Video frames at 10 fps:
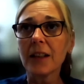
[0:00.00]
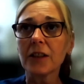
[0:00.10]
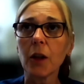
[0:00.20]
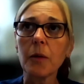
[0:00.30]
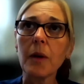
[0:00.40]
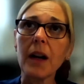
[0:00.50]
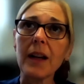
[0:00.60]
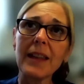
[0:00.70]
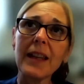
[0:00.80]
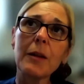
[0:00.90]
So
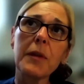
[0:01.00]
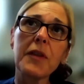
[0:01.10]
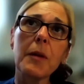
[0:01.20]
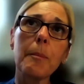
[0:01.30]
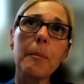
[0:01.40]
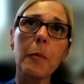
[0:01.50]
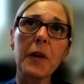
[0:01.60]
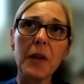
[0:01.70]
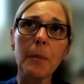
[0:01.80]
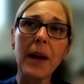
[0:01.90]
I think with
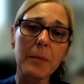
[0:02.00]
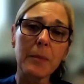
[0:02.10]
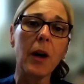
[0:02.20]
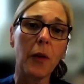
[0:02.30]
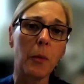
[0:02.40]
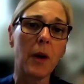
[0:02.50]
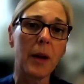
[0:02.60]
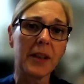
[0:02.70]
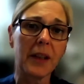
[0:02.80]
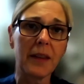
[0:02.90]
the bed bath
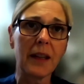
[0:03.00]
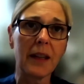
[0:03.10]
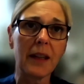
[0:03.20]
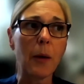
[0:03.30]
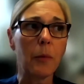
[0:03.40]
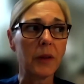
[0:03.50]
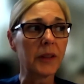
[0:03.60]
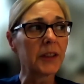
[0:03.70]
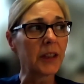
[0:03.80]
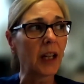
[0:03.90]
wipes, I think that
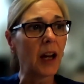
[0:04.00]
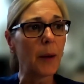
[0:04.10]
was